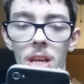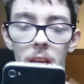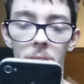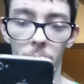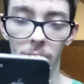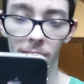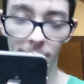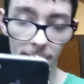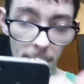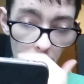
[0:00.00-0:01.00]

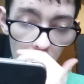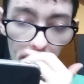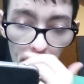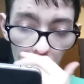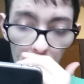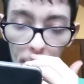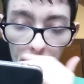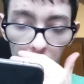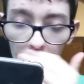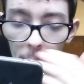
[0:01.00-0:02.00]
Anyways,
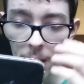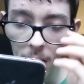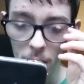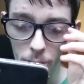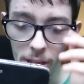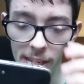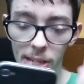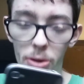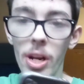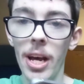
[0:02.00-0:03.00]
you can
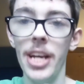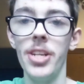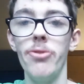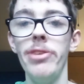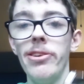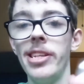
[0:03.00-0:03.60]
still go to iTunes. You can